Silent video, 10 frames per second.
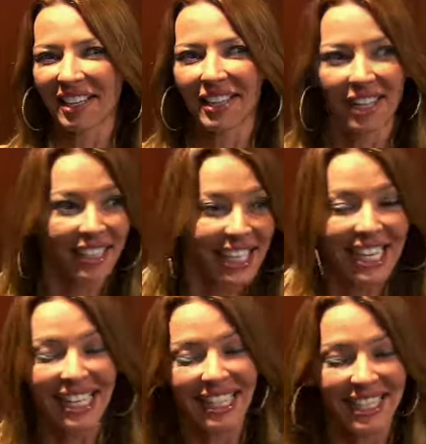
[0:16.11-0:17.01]
a lot of
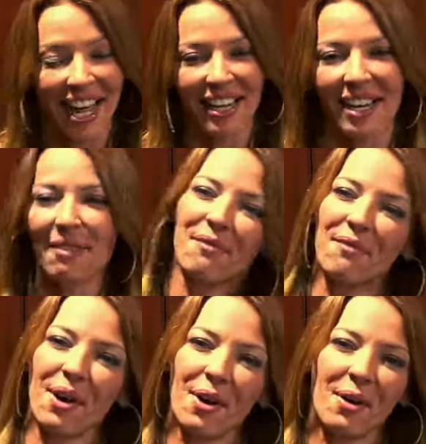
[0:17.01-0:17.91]
inside
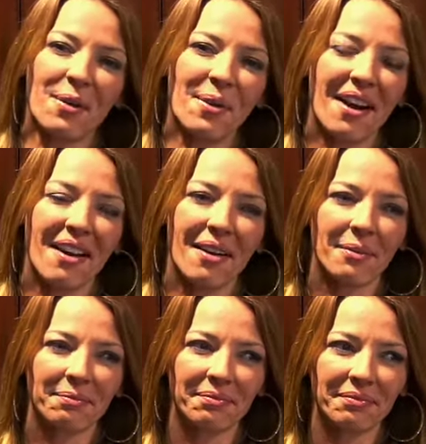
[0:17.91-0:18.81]
info,
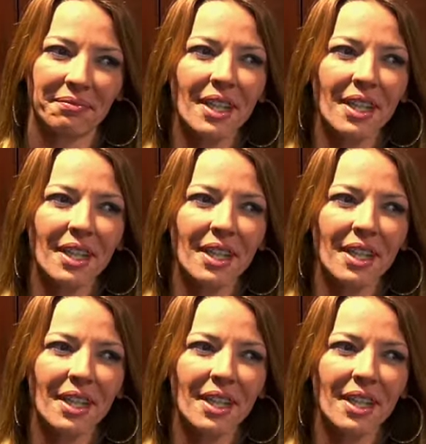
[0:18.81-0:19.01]
um,